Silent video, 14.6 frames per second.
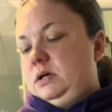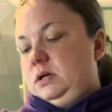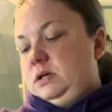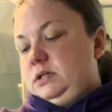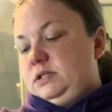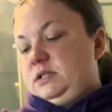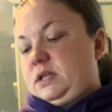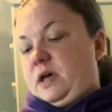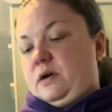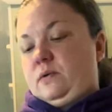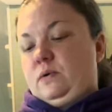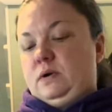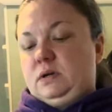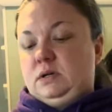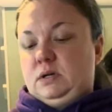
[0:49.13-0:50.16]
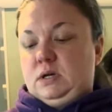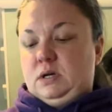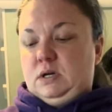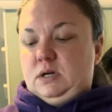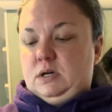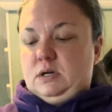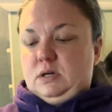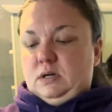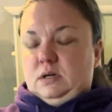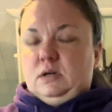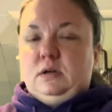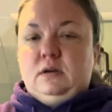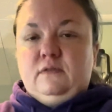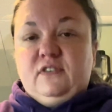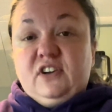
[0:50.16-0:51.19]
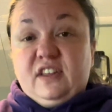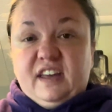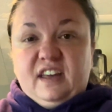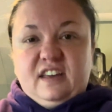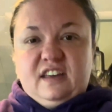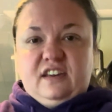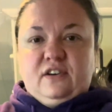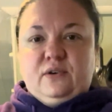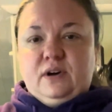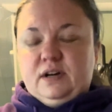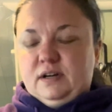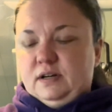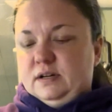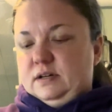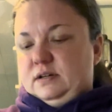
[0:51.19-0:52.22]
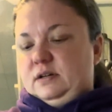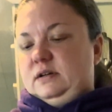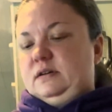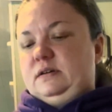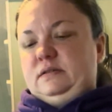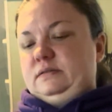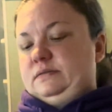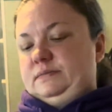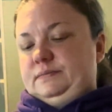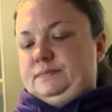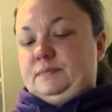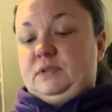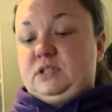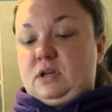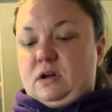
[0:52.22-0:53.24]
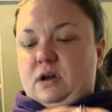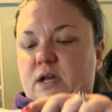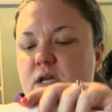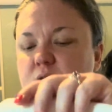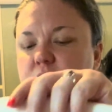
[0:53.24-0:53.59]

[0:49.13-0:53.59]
So if you're like, ew, sorry.